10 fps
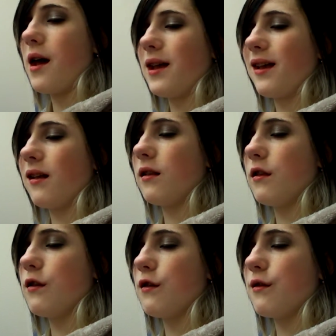I
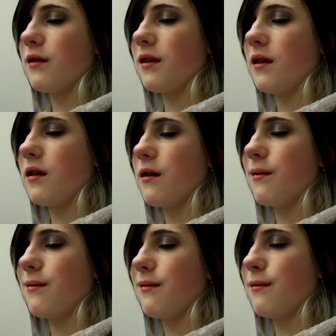can use it
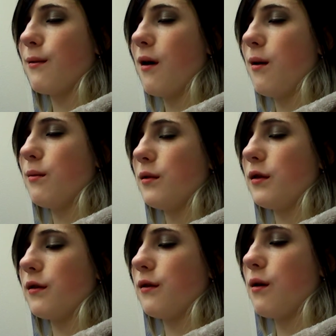if you want me
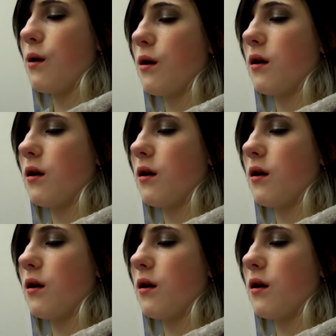to.